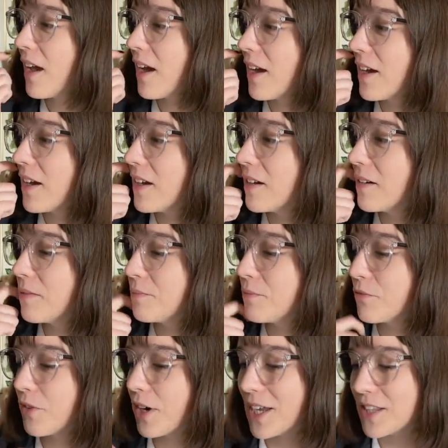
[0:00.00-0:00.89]

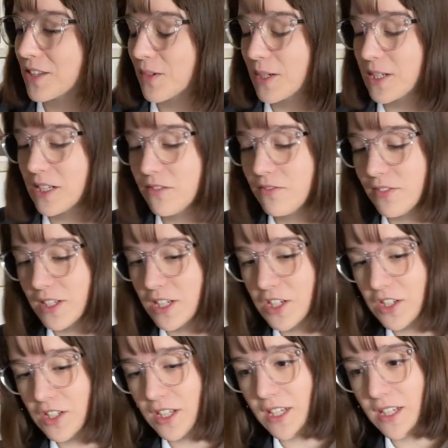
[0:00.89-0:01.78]
Right, so I did
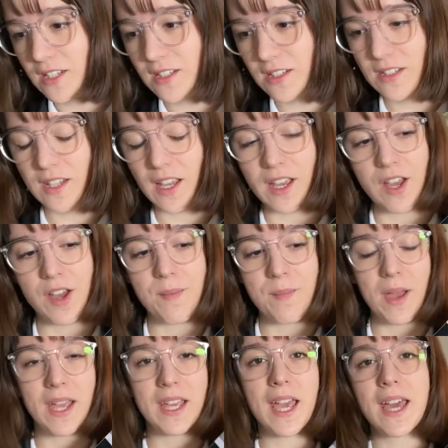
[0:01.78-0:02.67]
finish this.
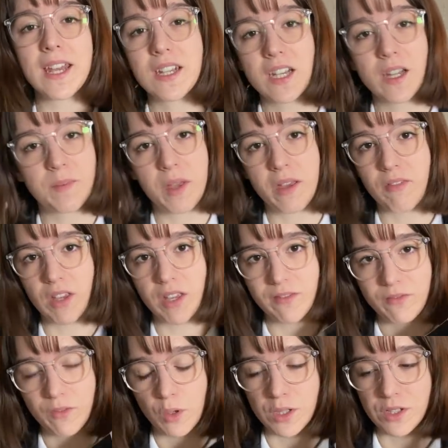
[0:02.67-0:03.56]
I ended up giving
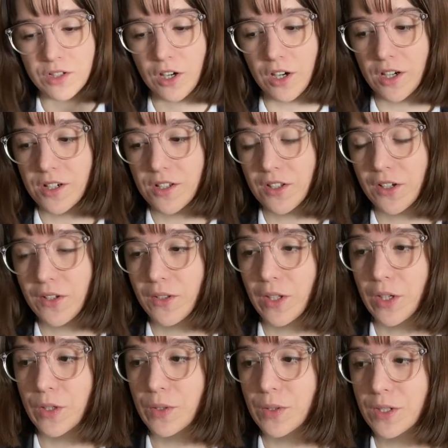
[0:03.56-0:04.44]
it 4 stars,
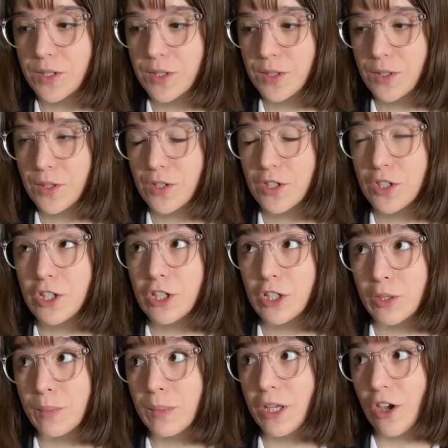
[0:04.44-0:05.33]
although
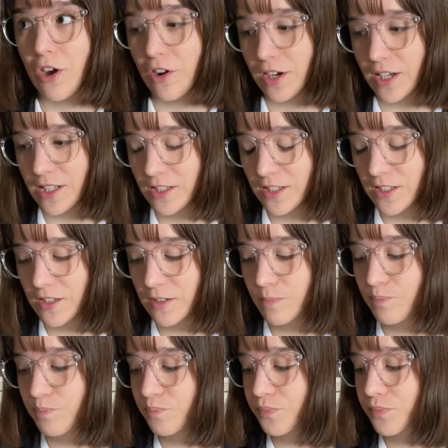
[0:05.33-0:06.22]
to be
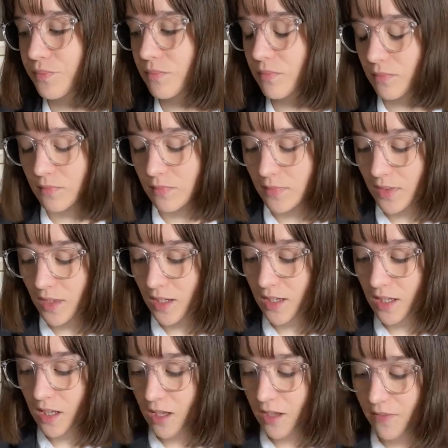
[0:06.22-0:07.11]
honest,
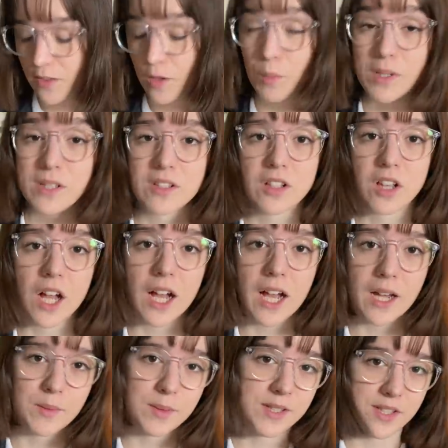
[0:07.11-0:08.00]
there was a
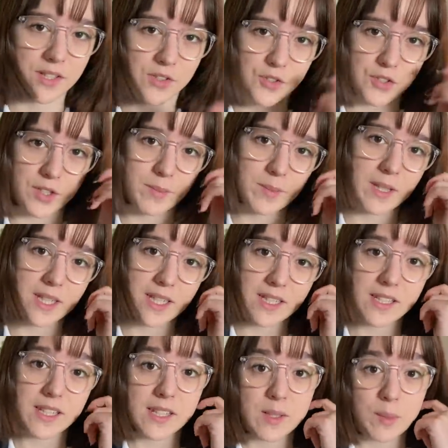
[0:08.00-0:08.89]
lot I was
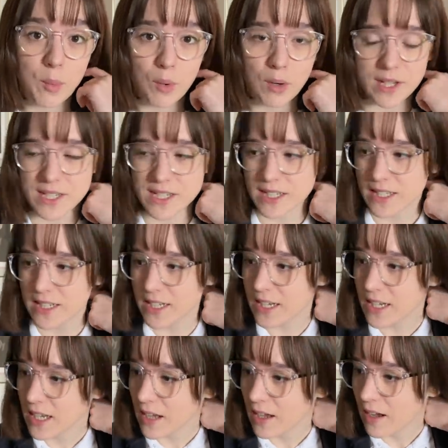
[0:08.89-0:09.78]
extremely disappointed
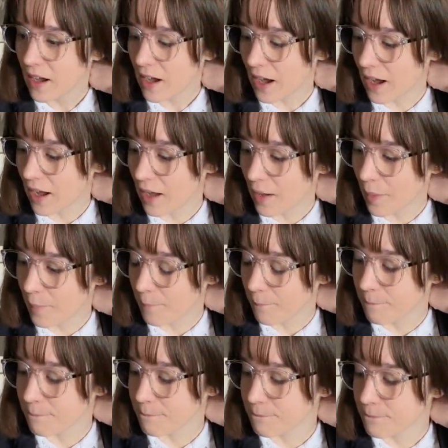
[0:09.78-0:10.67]

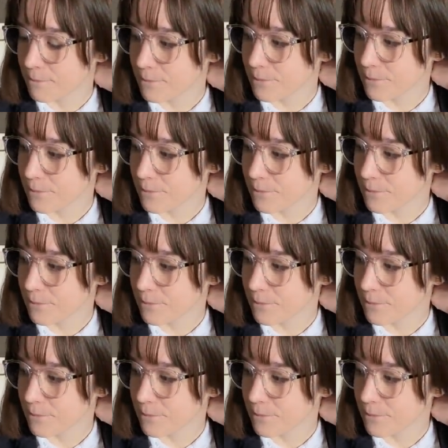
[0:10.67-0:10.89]
in